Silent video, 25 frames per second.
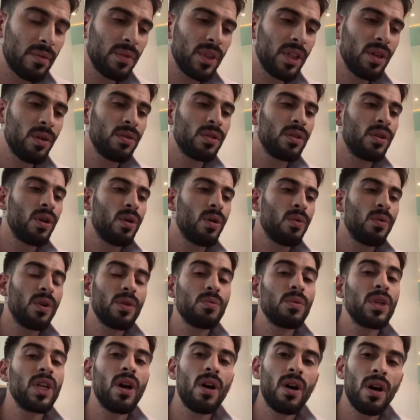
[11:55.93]
we don't know
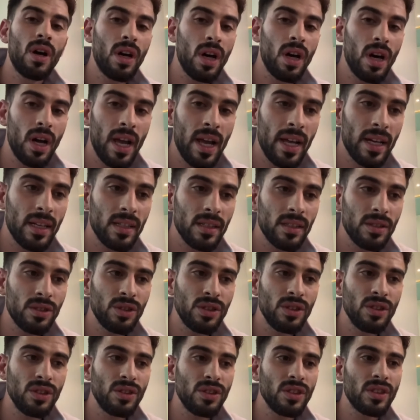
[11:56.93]
what we are, and
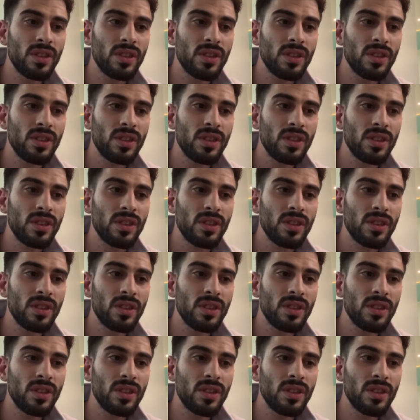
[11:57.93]
she's